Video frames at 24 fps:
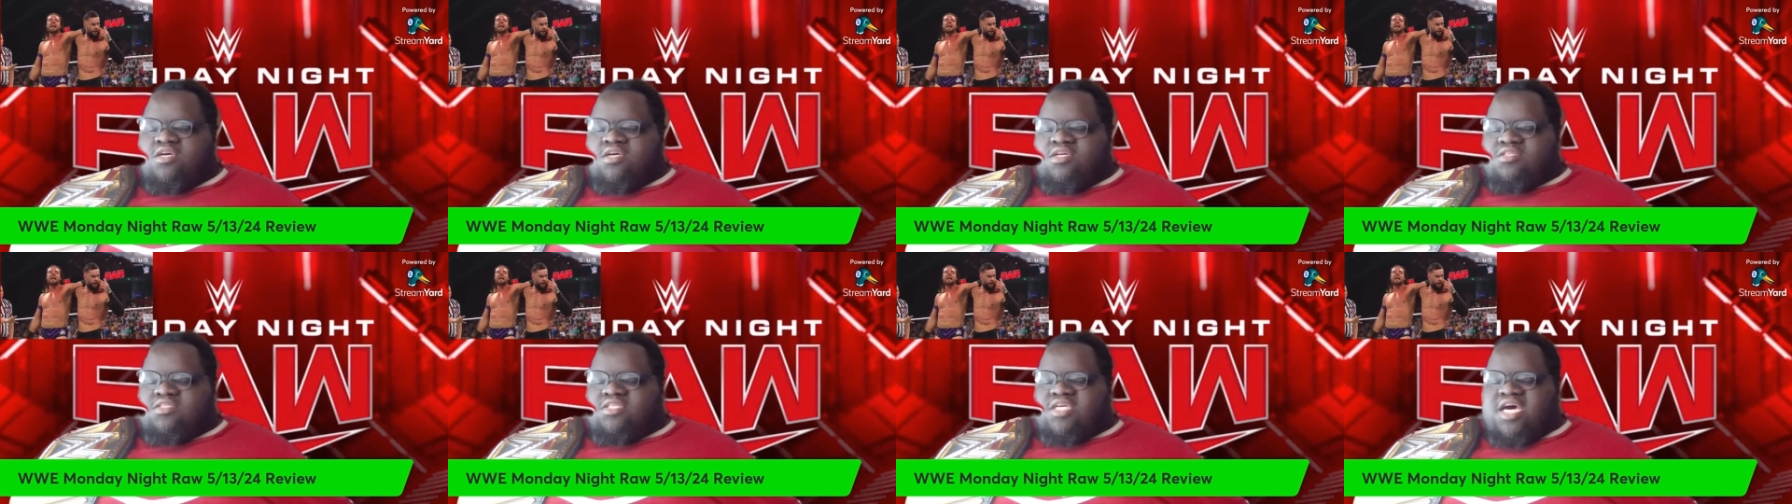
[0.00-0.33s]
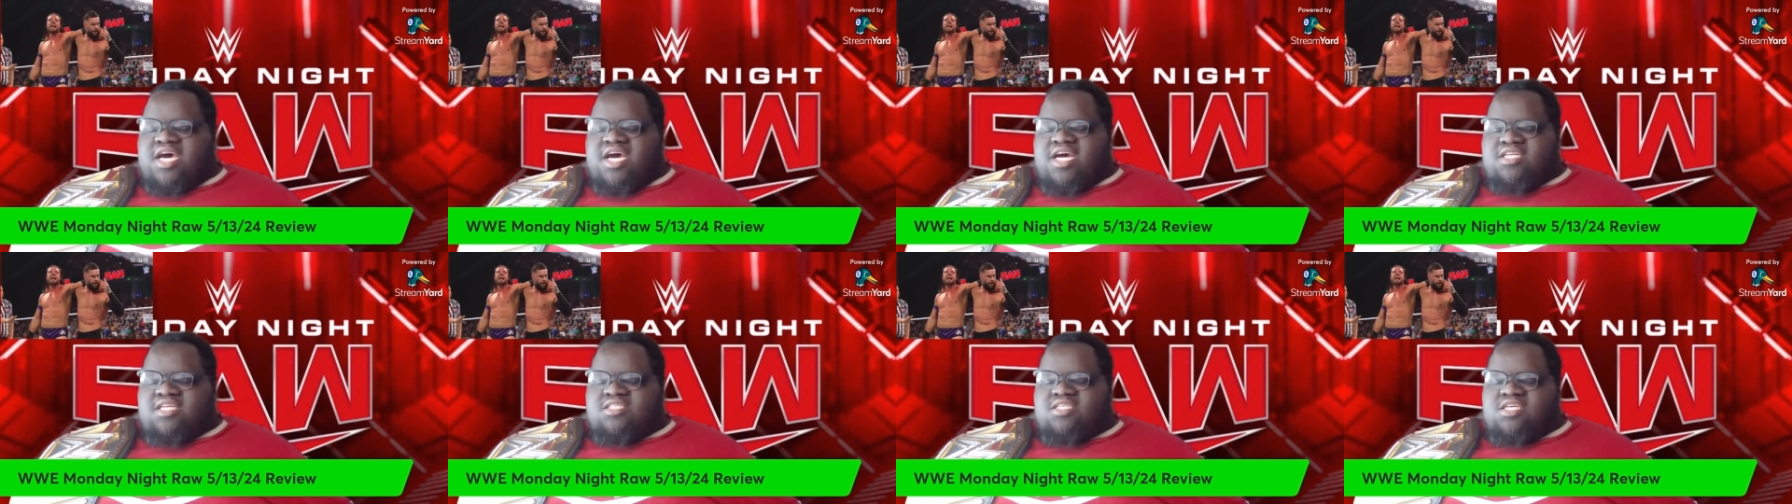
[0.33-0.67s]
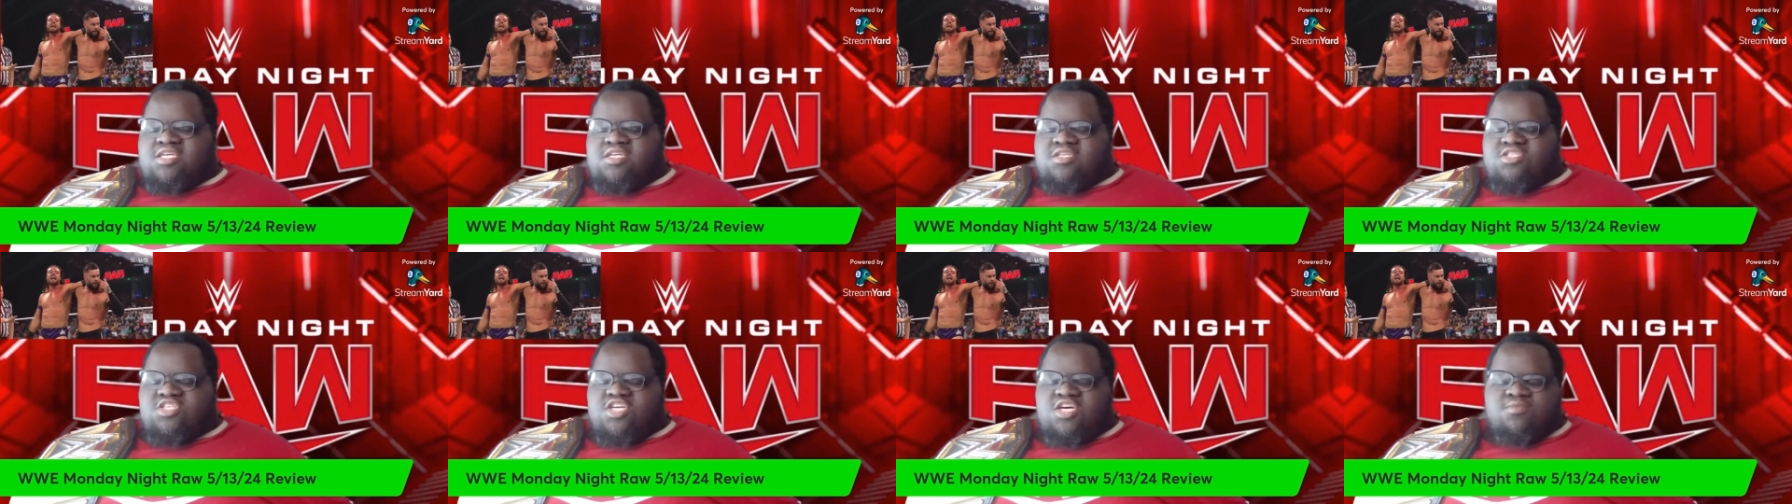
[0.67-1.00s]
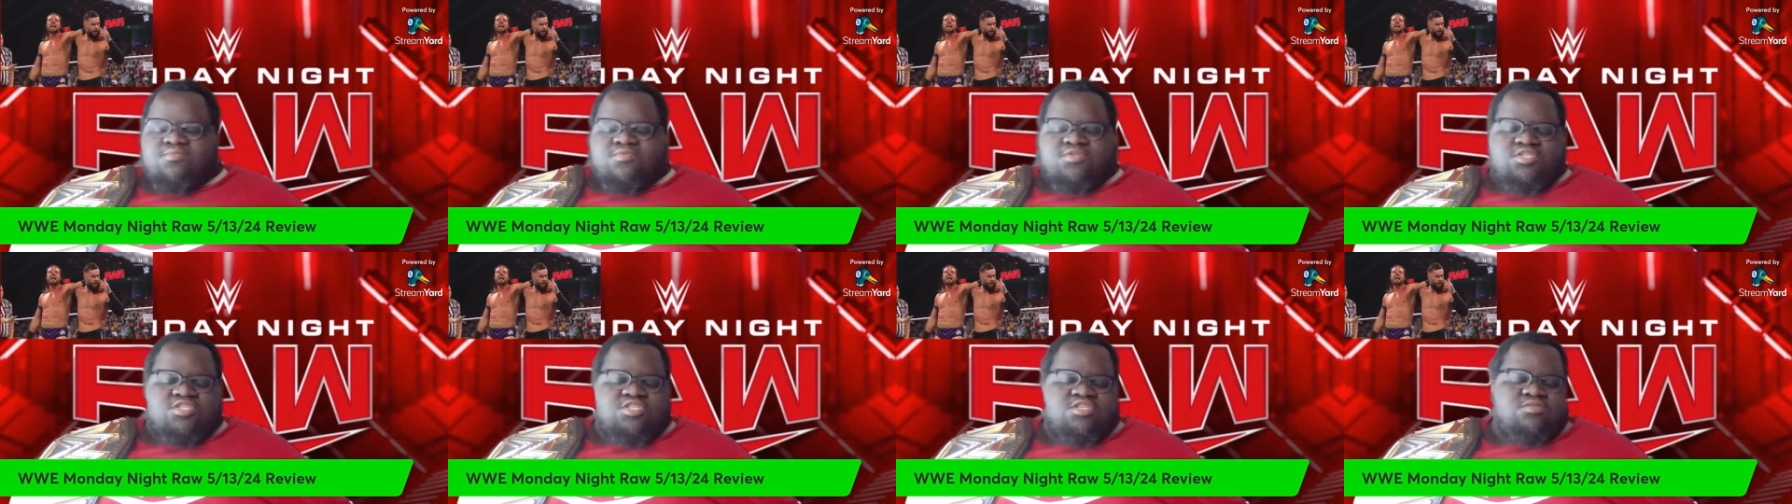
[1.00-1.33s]
Tag Team
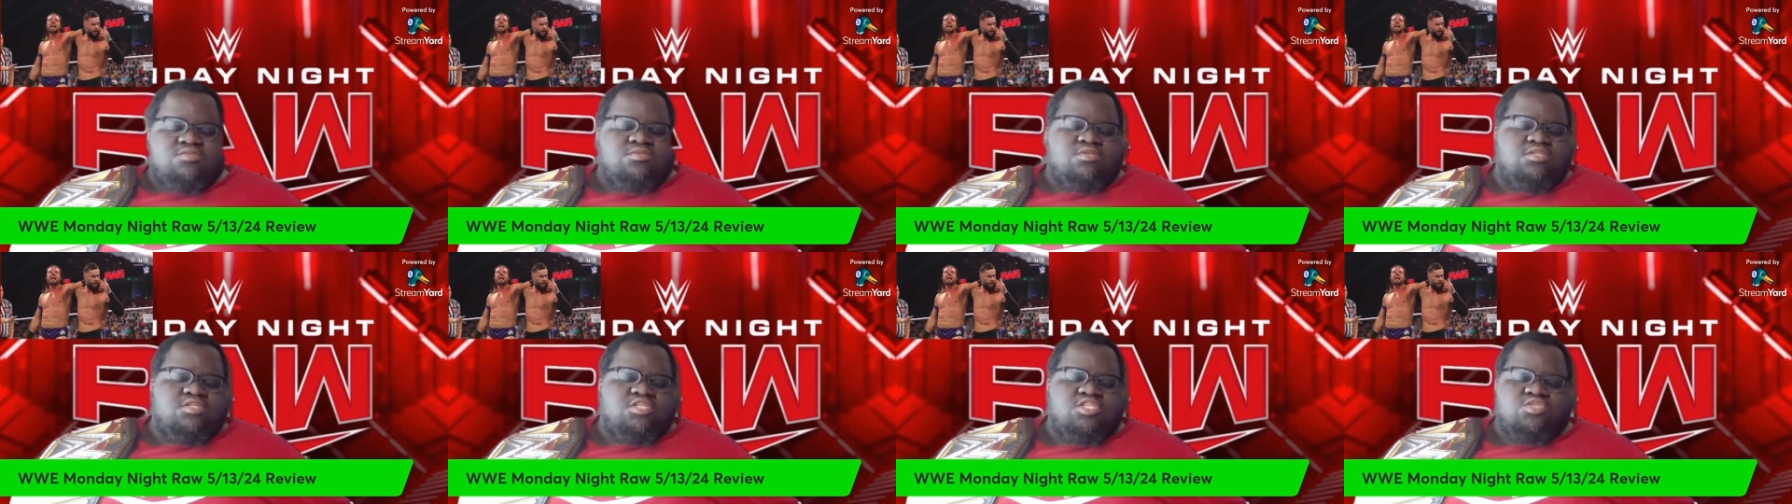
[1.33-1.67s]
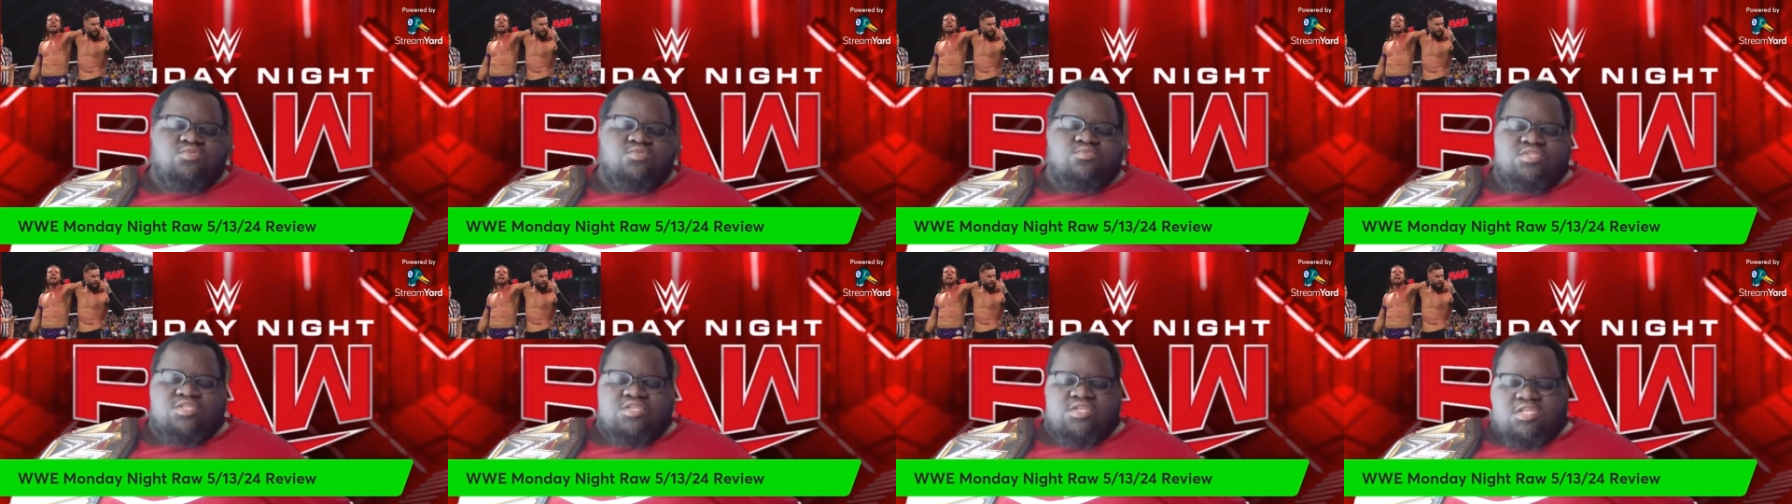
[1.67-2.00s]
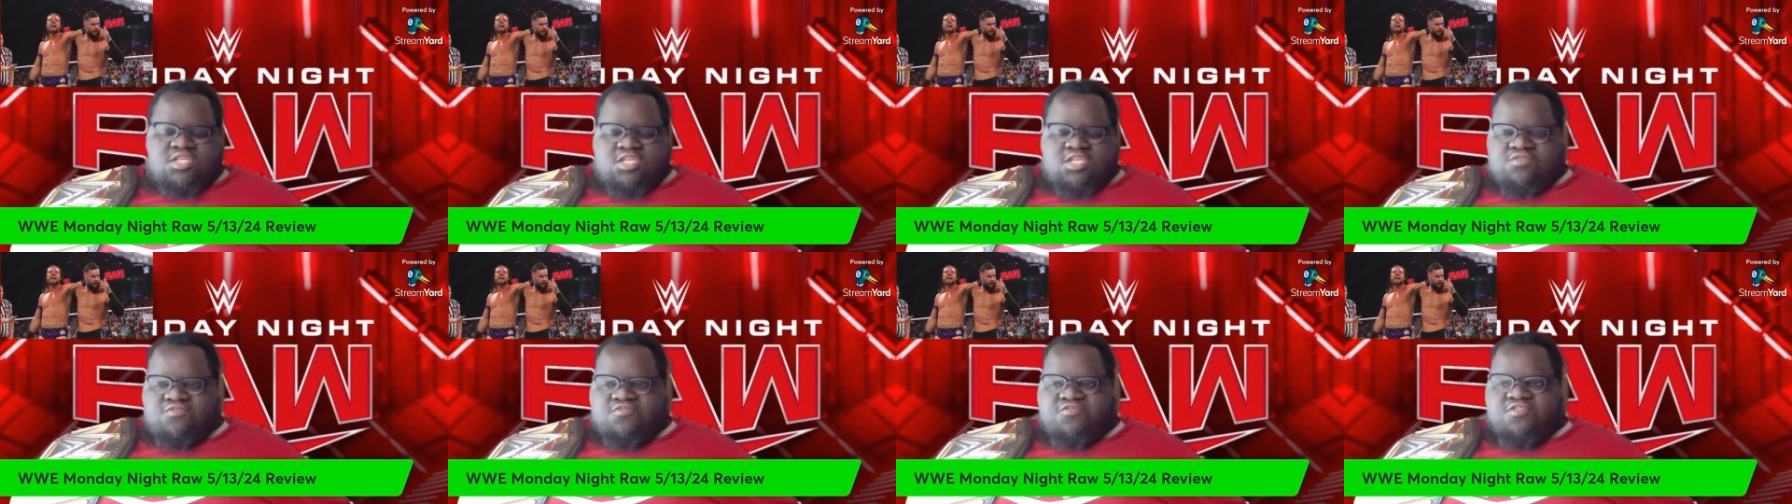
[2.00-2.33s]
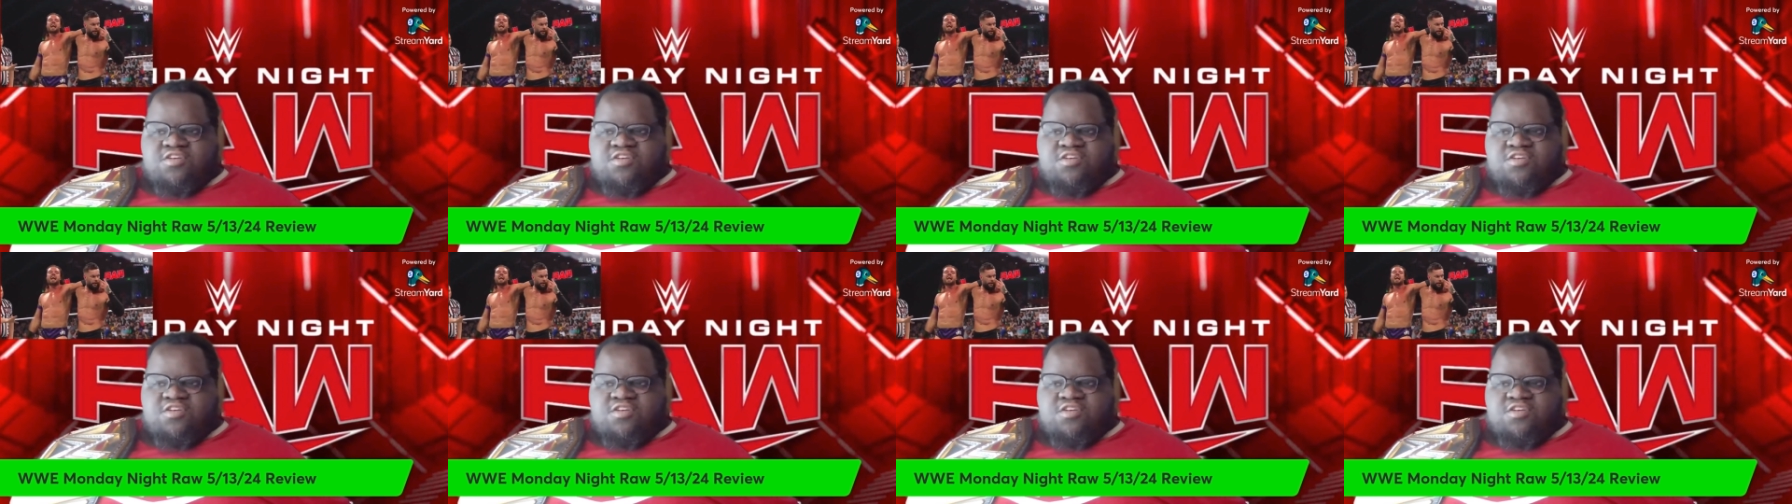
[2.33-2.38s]
Championships. And this was a good,